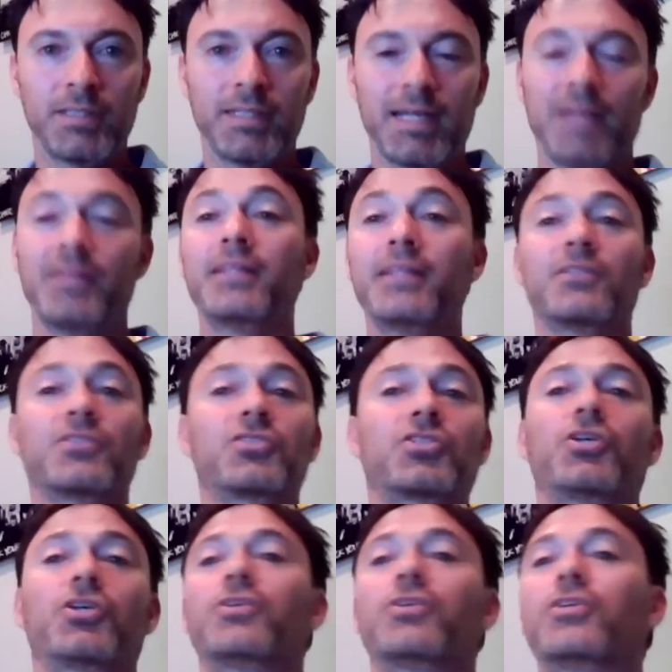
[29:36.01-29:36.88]
And then
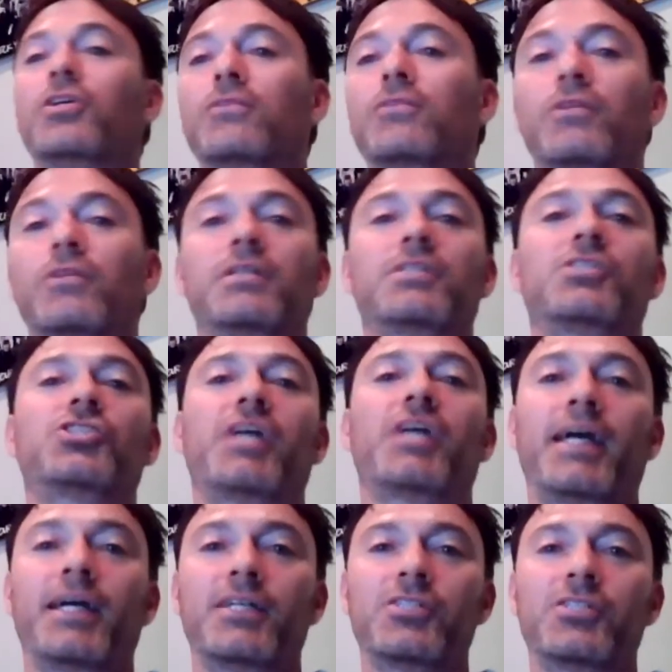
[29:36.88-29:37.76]
there's turnover and
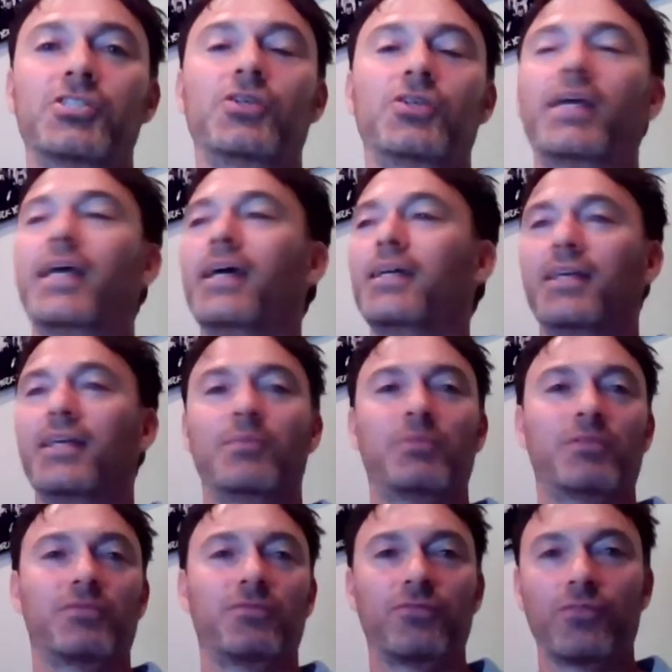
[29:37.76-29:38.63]
change, and you can't
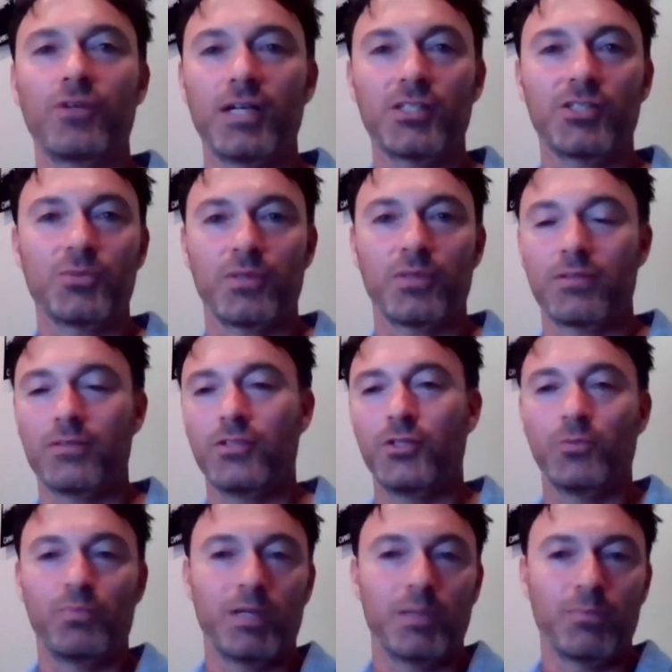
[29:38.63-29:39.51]
keep it fresh with
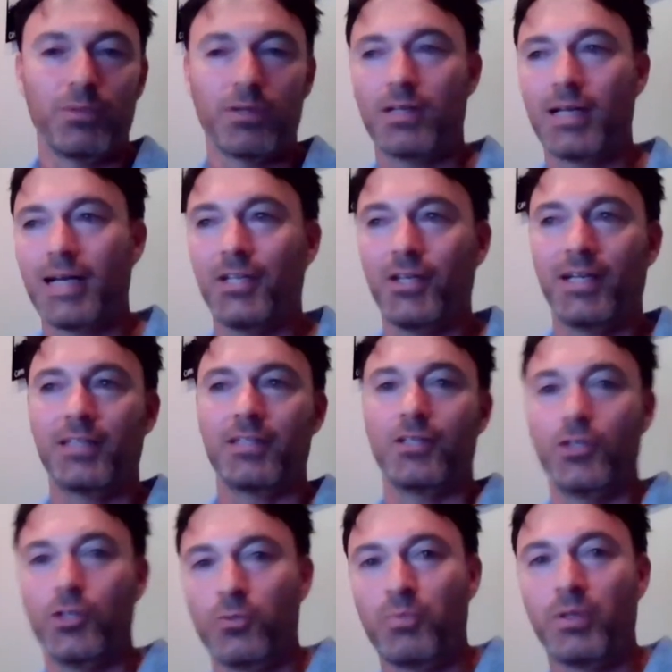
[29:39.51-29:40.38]
new people. How do you get
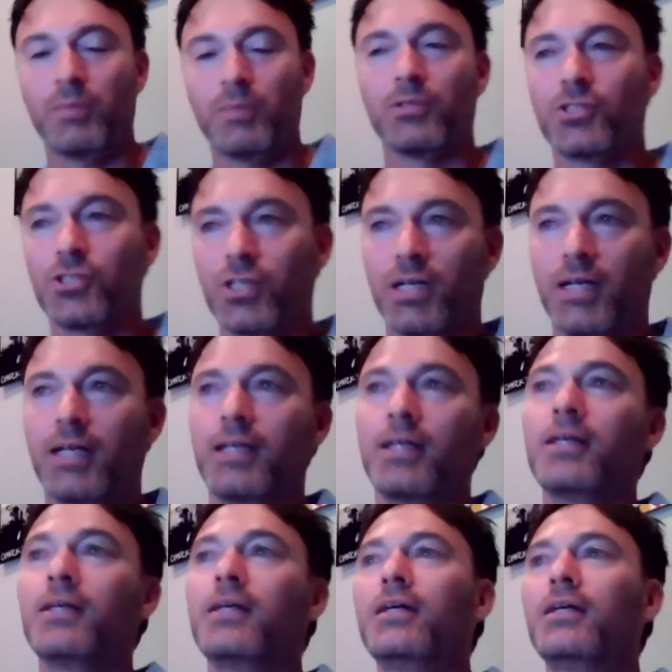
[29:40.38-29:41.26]
the new people
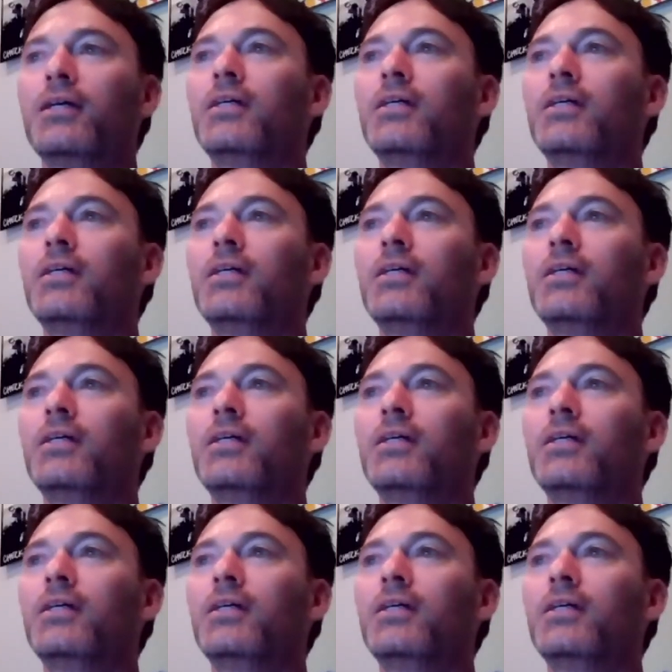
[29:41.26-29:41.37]
trained?